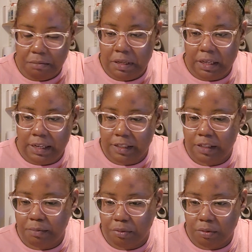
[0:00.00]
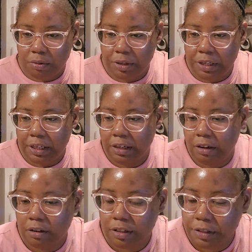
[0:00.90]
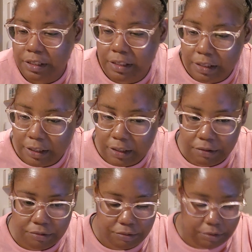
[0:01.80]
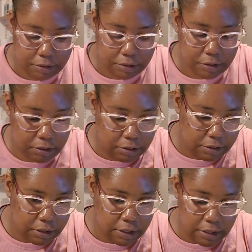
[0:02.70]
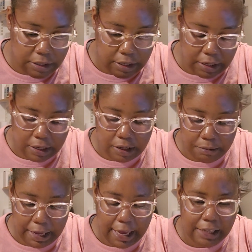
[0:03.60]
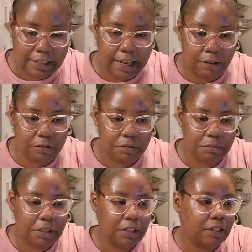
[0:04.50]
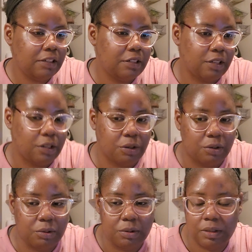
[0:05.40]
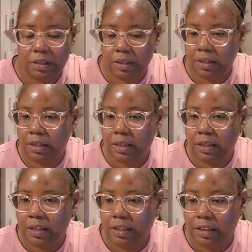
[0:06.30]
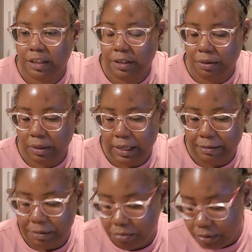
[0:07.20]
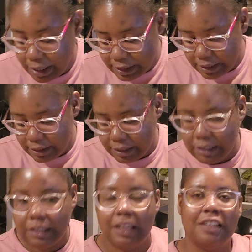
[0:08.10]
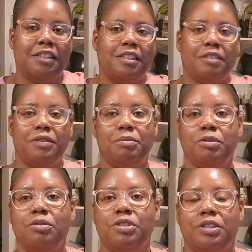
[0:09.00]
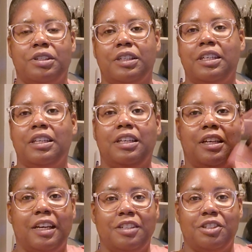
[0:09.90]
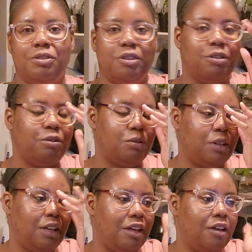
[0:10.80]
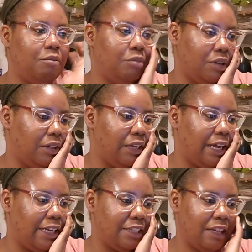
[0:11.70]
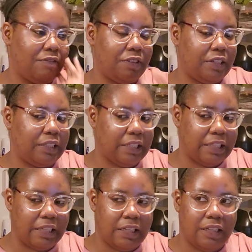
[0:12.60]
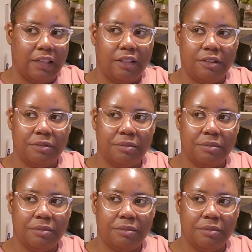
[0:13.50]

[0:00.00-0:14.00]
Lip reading: me exploring all of this stuff has helped me. So, you know, I've been processing a lot of stuff emotionally, as you know, but I definitely